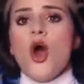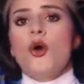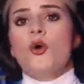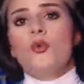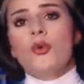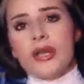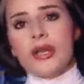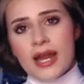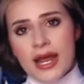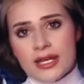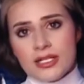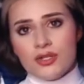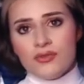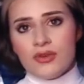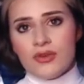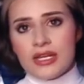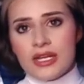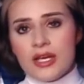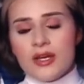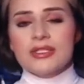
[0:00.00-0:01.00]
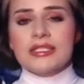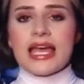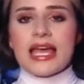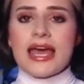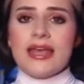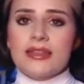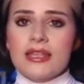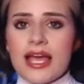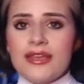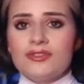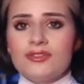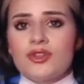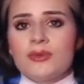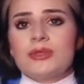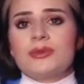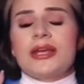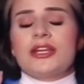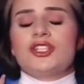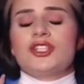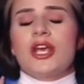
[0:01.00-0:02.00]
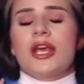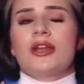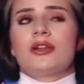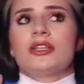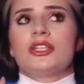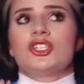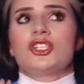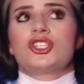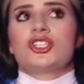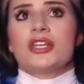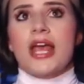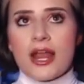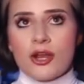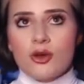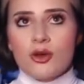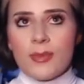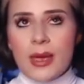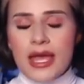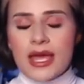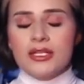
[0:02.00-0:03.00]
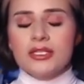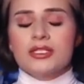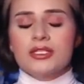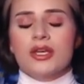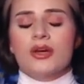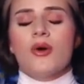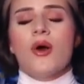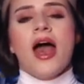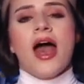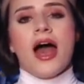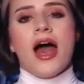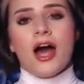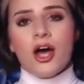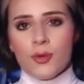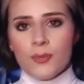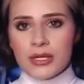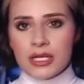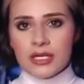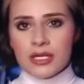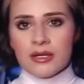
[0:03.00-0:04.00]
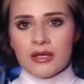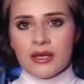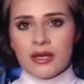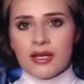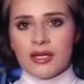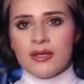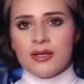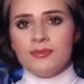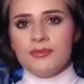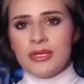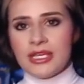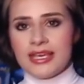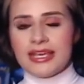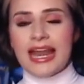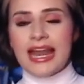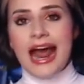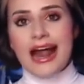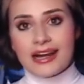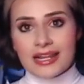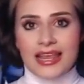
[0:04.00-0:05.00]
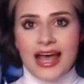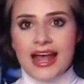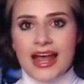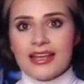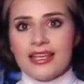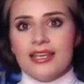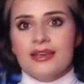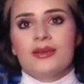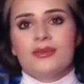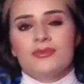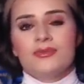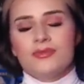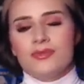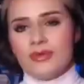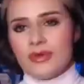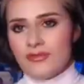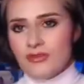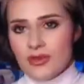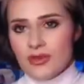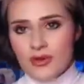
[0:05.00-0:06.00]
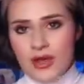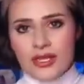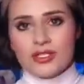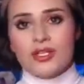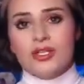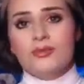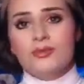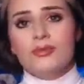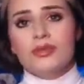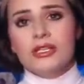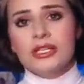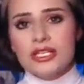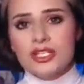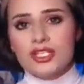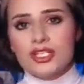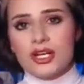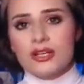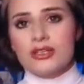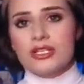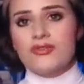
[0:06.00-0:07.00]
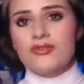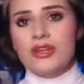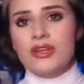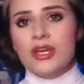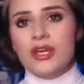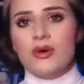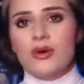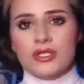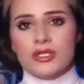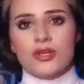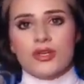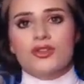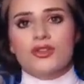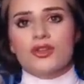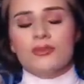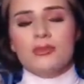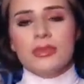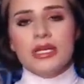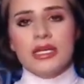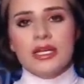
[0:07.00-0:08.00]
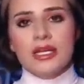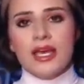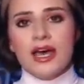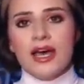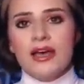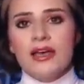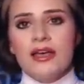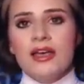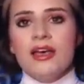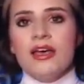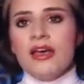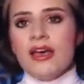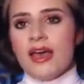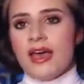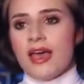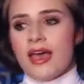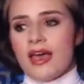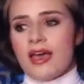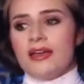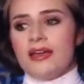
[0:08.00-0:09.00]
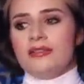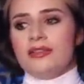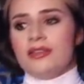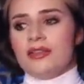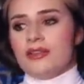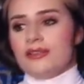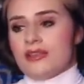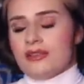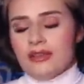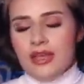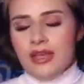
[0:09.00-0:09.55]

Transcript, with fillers: when I do videos and live streams. My channel is shadow banned, so helping uh, me get out of that, if, if you guys could please share this video on social media, and you know that